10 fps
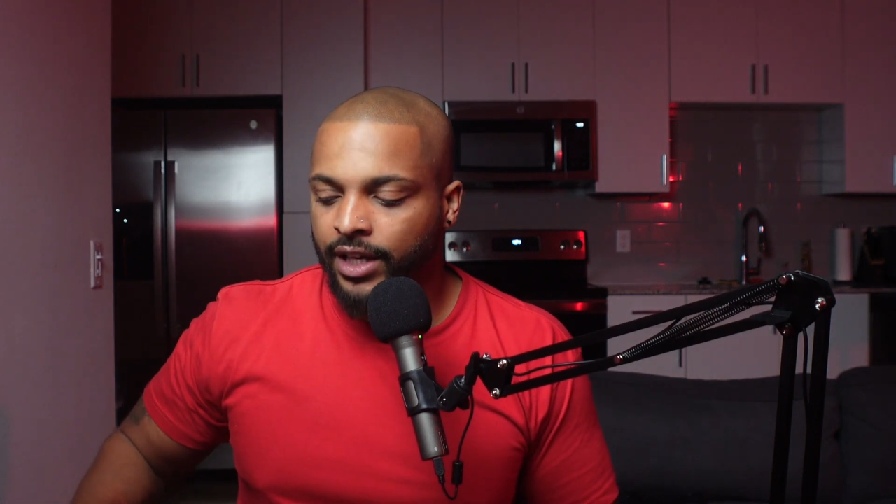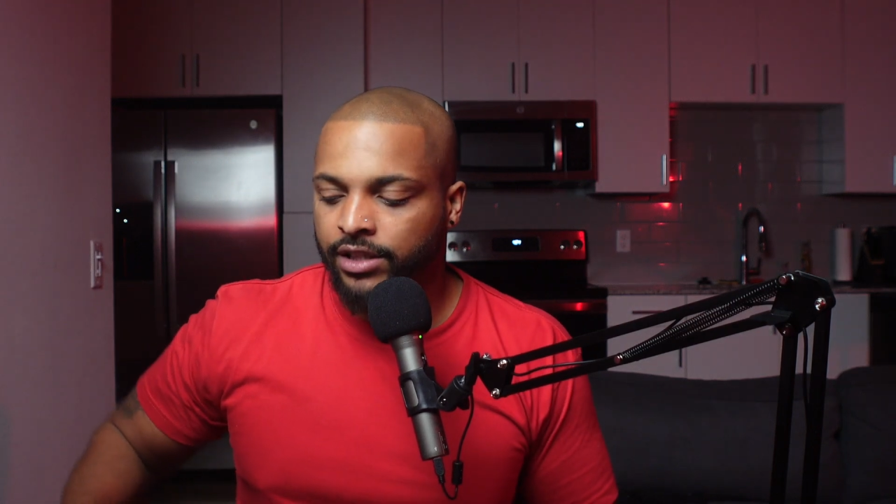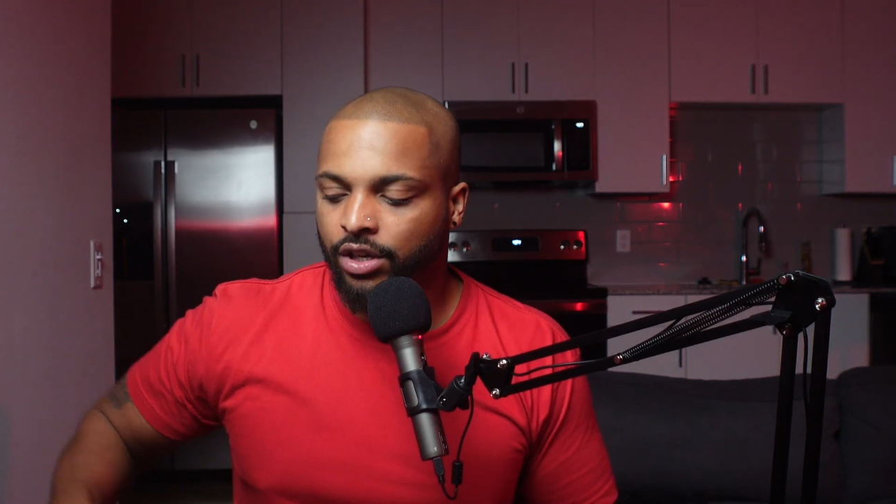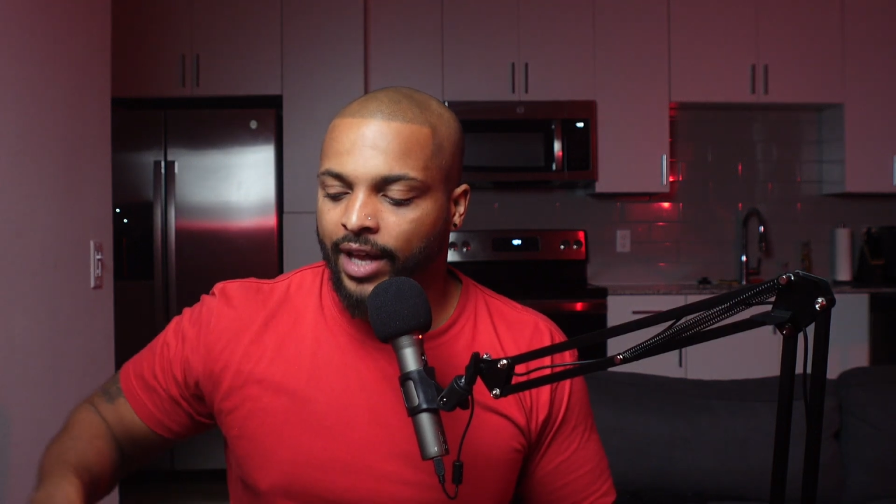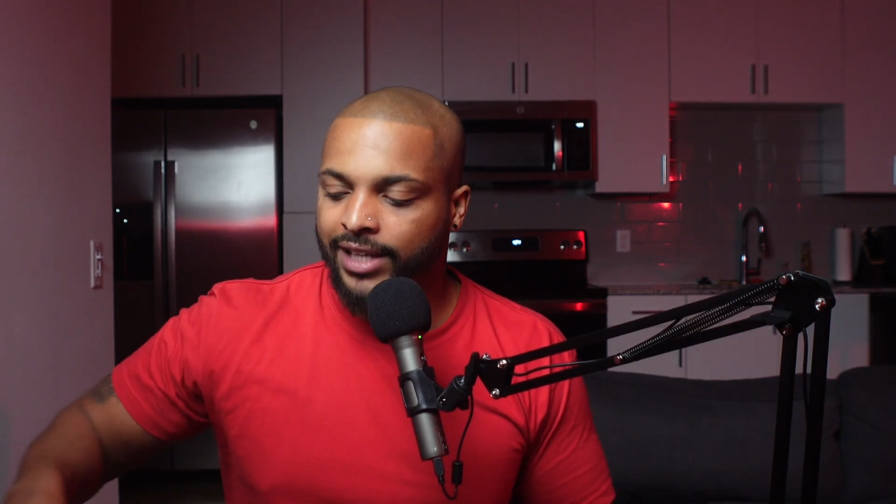
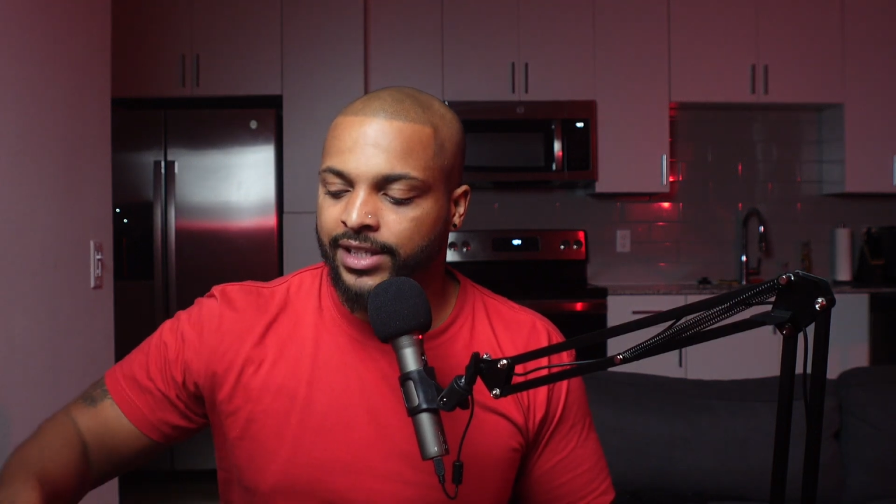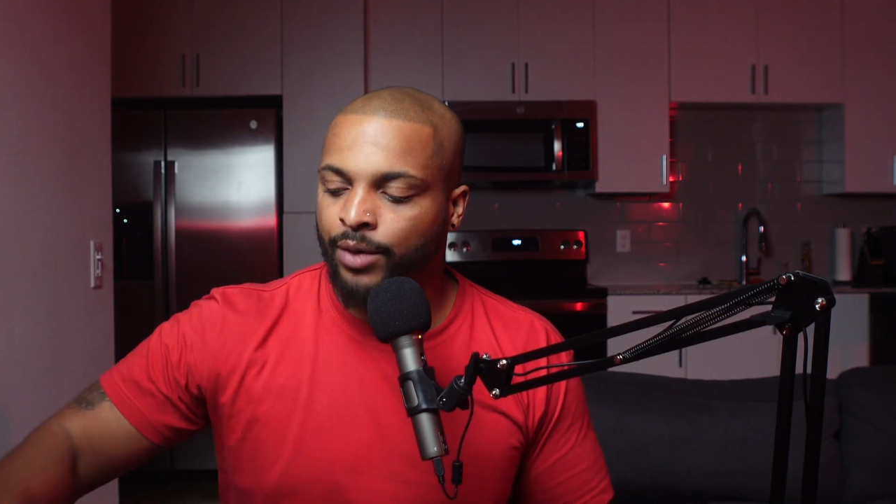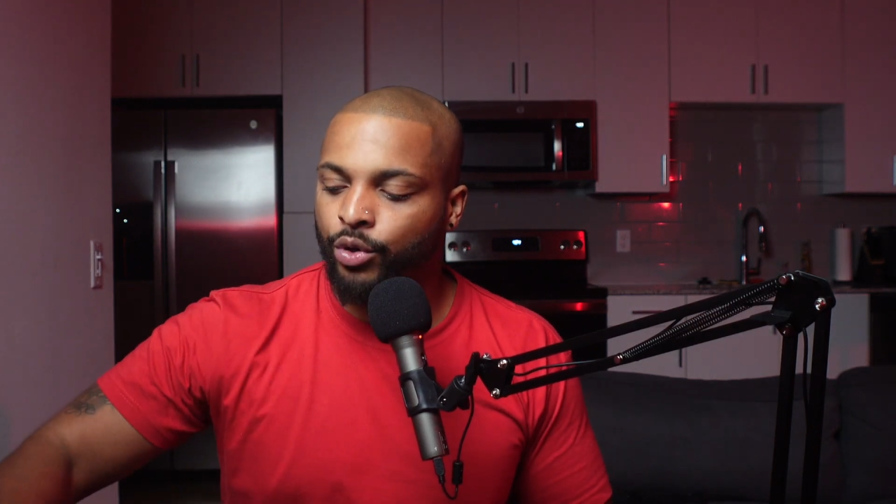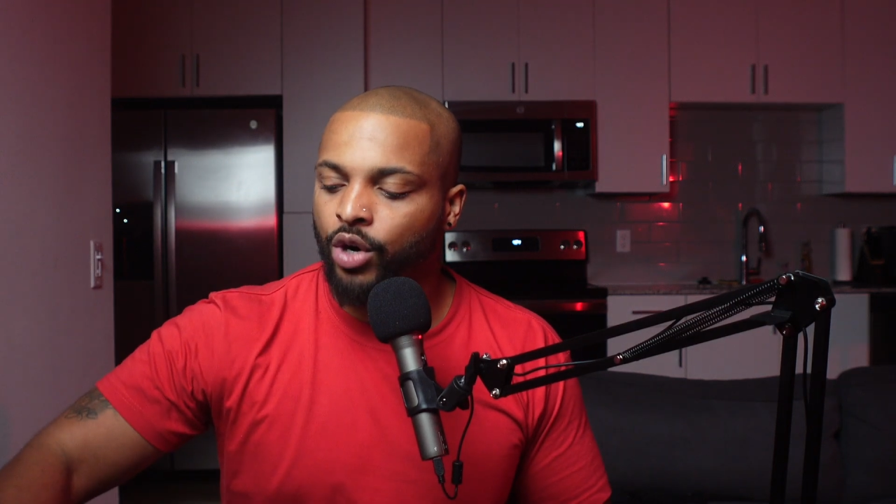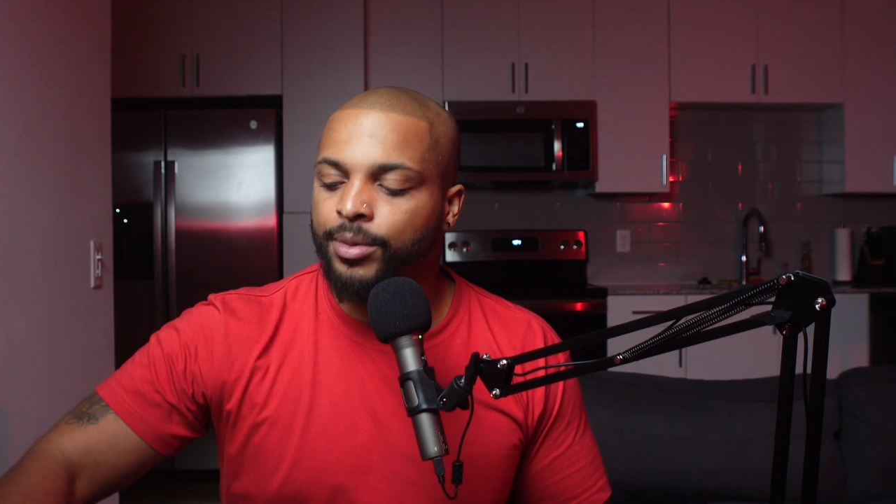So like I said,
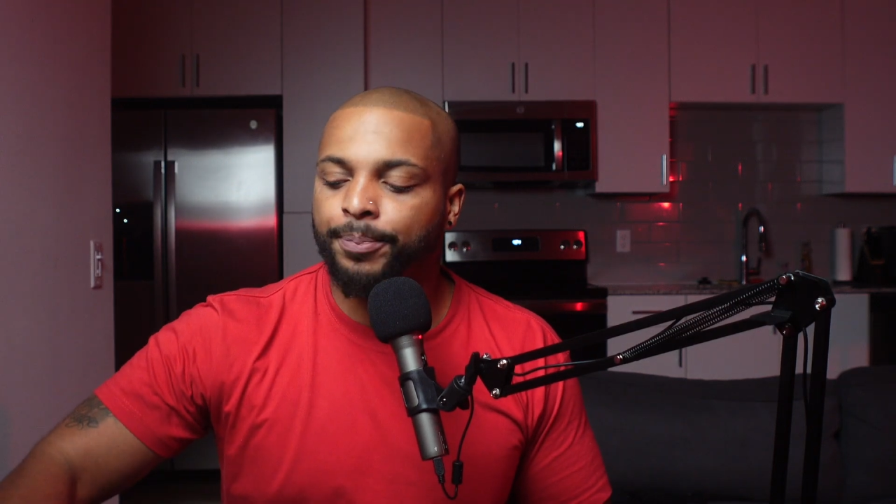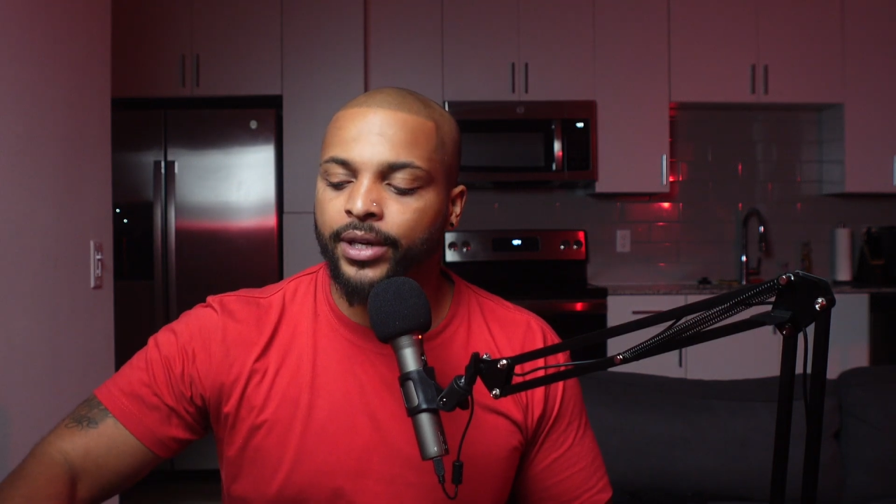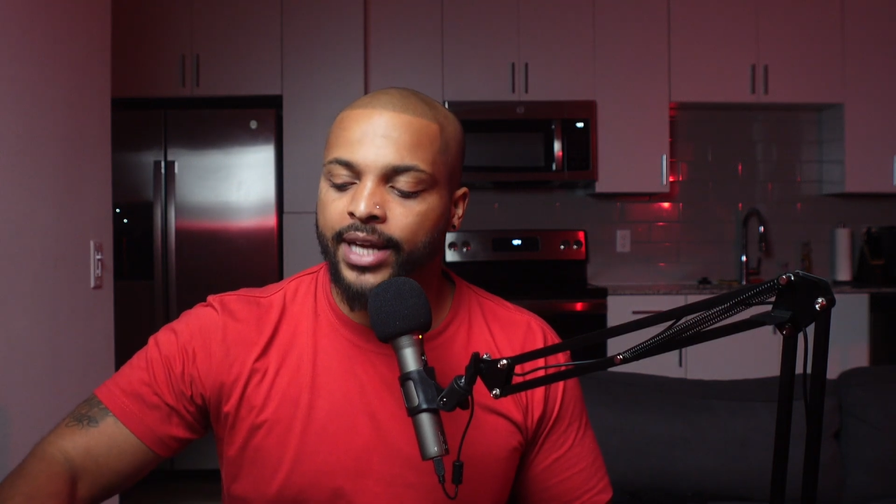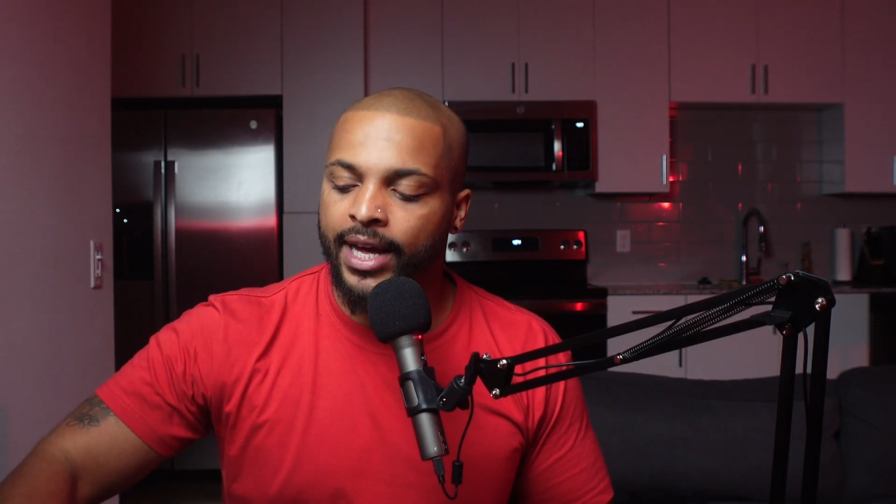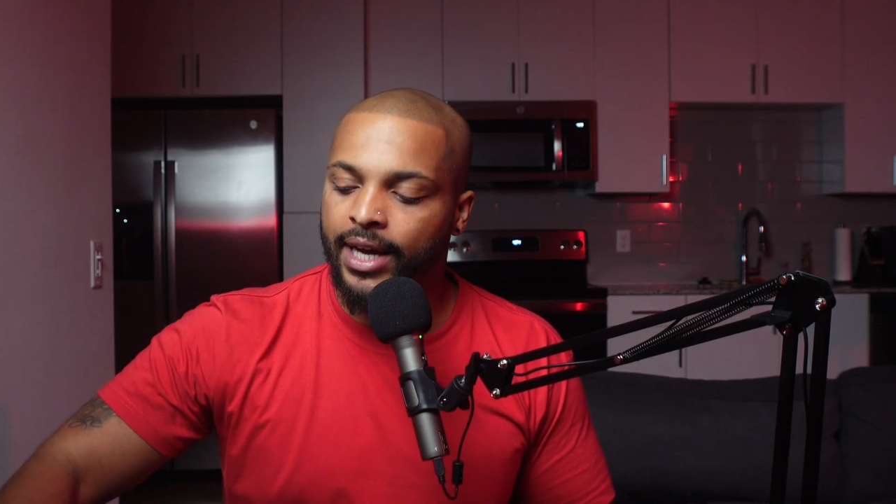we're going to be putting
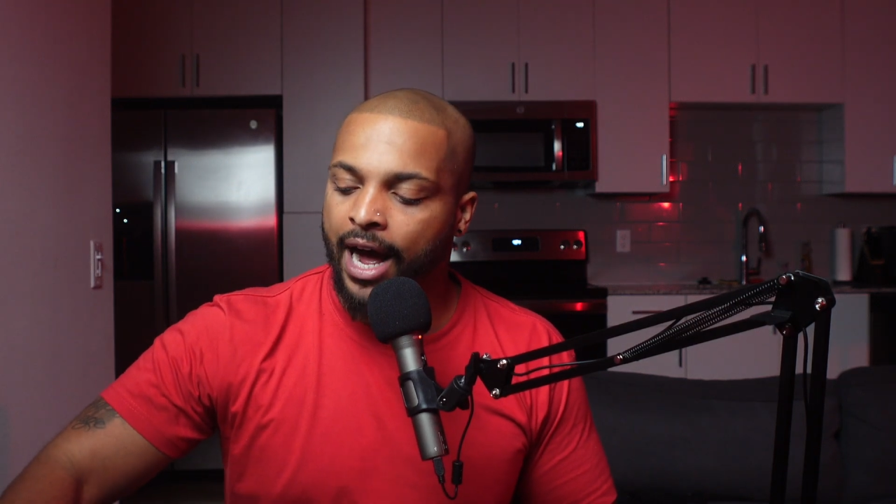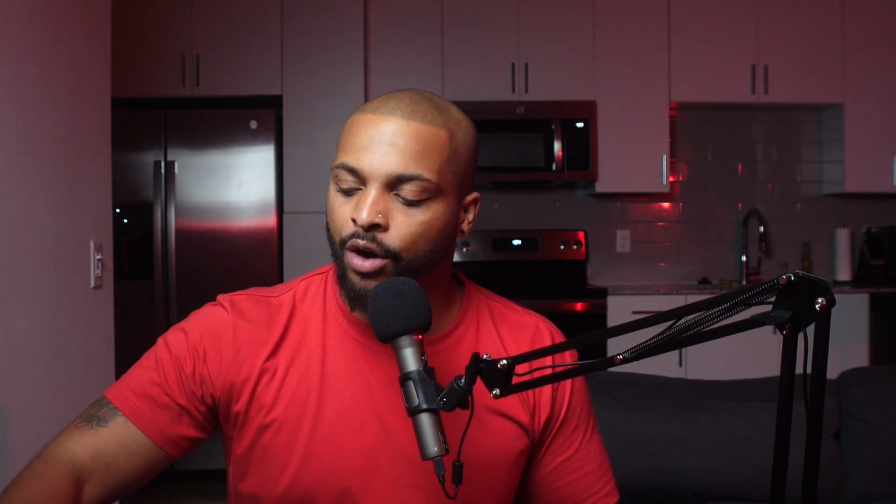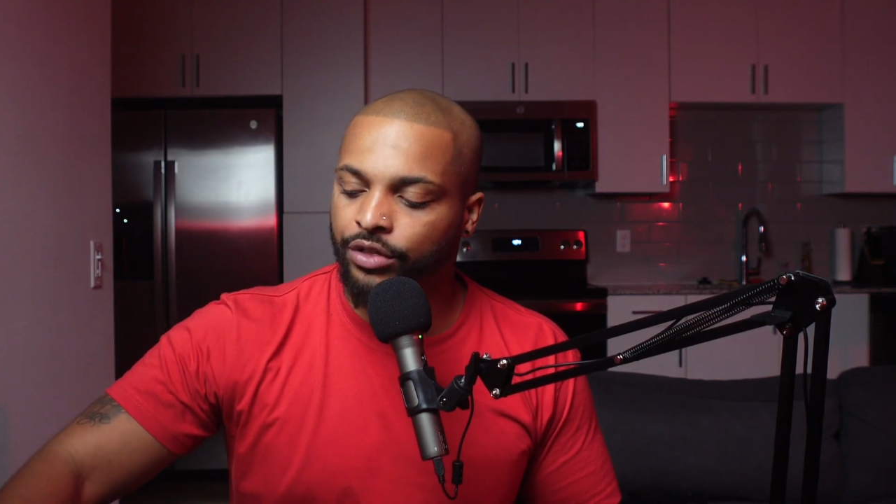that out.